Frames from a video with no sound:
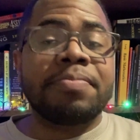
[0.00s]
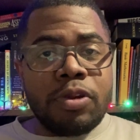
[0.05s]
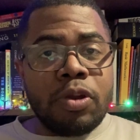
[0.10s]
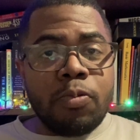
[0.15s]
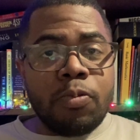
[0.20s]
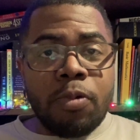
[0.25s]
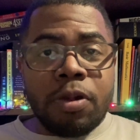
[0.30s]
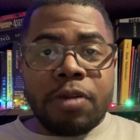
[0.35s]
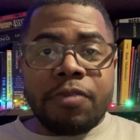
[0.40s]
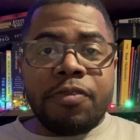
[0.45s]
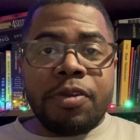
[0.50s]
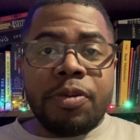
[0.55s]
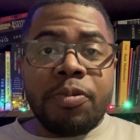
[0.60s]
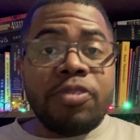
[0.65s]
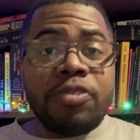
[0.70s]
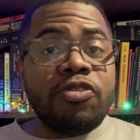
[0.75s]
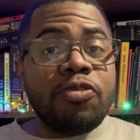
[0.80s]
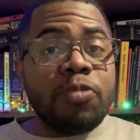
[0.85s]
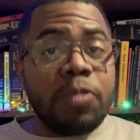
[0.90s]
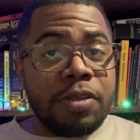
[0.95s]
And one very
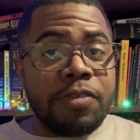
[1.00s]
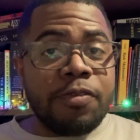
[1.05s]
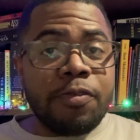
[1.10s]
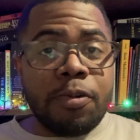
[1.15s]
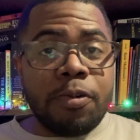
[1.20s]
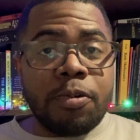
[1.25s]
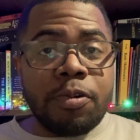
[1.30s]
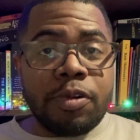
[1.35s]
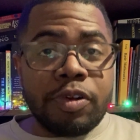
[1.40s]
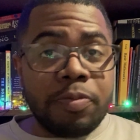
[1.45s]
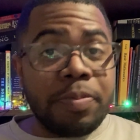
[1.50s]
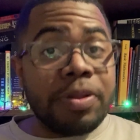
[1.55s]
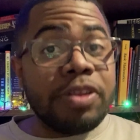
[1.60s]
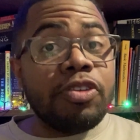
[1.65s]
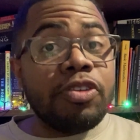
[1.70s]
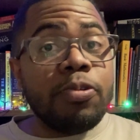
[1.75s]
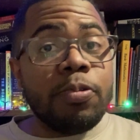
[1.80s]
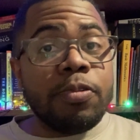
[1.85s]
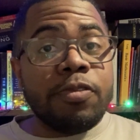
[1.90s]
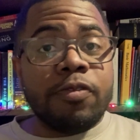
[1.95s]
straightforward but
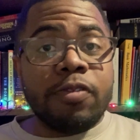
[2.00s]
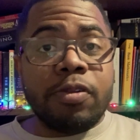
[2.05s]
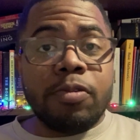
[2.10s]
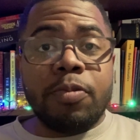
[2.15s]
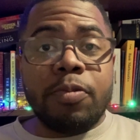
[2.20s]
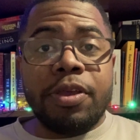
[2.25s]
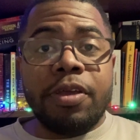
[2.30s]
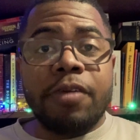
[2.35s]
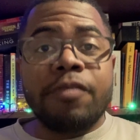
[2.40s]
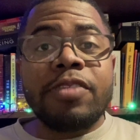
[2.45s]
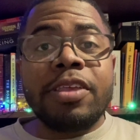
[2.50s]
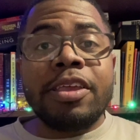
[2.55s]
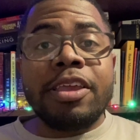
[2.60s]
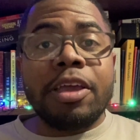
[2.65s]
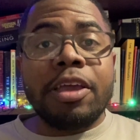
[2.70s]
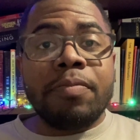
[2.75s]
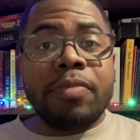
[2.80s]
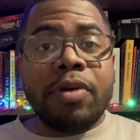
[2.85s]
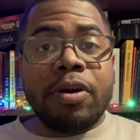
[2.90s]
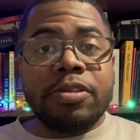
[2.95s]
useful way of thinking
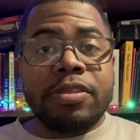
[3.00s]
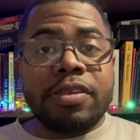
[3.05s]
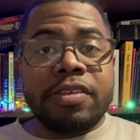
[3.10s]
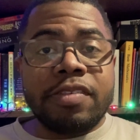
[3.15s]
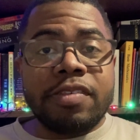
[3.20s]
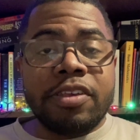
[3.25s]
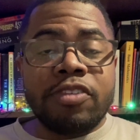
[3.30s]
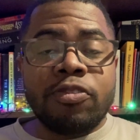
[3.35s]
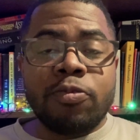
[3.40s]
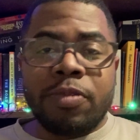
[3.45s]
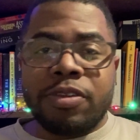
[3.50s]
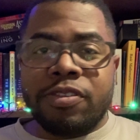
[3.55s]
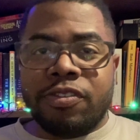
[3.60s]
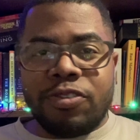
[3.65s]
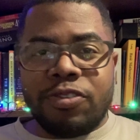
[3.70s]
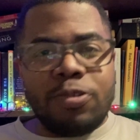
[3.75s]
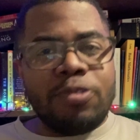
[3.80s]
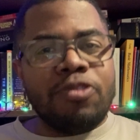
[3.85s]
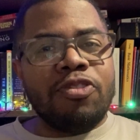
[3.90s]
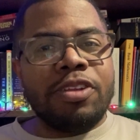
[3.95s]
about this is what's
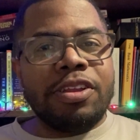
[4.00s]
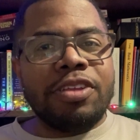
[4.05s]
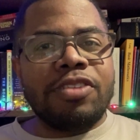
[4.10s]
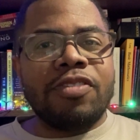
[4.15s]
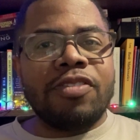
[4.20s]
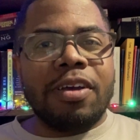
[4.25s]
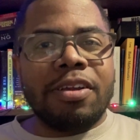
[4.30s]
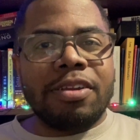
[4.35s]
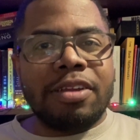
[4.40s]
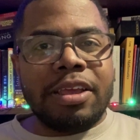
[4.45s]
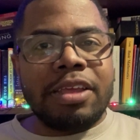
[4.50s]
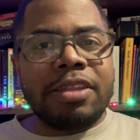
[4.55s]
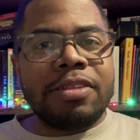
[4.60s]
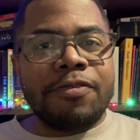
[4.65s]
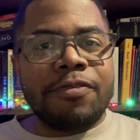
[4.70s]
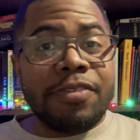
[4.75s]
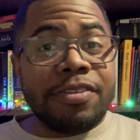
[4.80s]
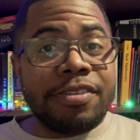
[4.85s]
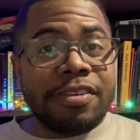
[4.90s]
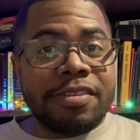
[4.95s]
usually done in
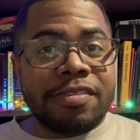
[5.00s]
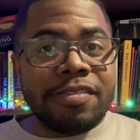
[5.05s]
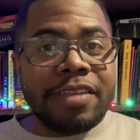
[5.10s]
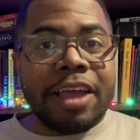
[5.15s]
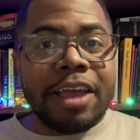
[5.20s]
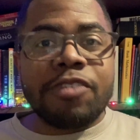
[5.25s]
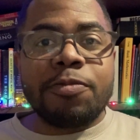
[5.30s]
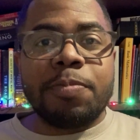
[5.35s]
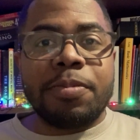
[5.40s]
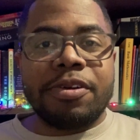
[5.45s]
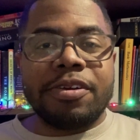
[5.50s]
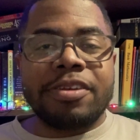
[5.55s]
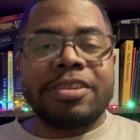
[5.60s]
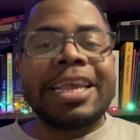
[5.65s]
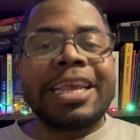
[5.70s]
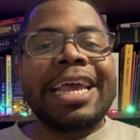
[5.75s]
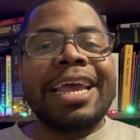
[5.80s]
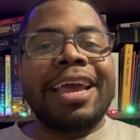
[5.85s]
physics textbook,